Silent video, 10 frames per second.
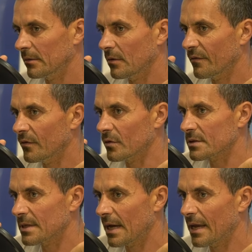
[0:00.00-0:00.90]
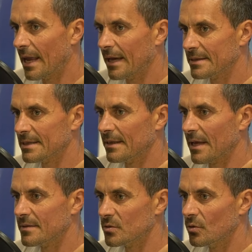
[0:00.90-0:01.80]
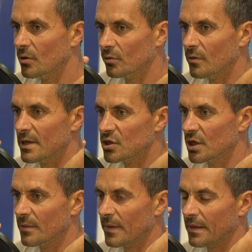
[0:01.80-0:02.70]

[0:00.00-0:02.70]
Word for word: of course, I like sometimes to go to the gym